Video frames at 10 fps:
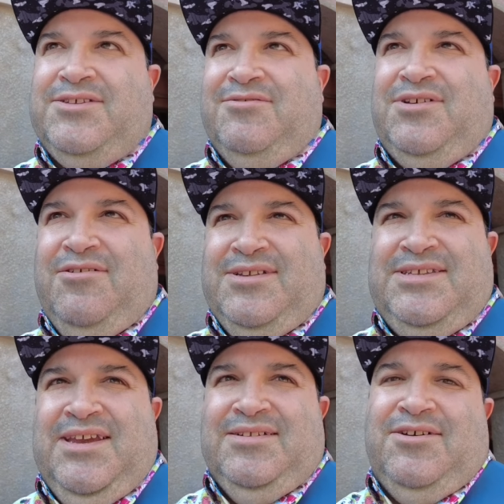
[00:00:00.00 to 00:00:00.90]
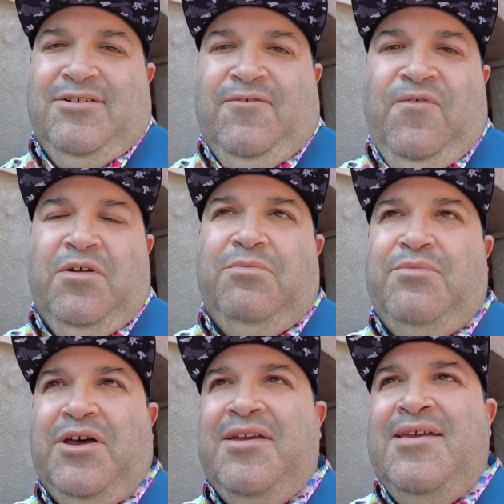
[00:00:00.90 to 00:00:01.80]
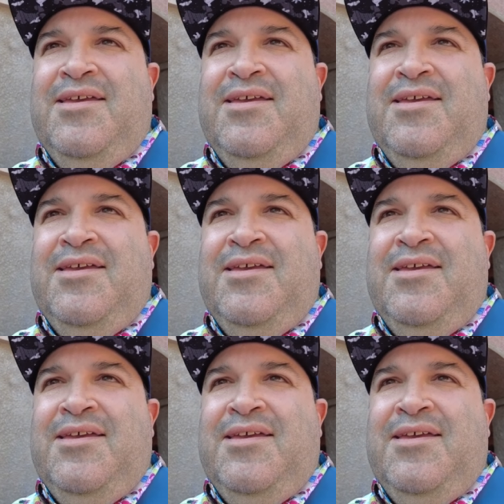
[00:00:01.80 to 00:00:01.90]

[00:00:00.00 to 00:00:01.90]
so it's hard to see and it's hard to film, but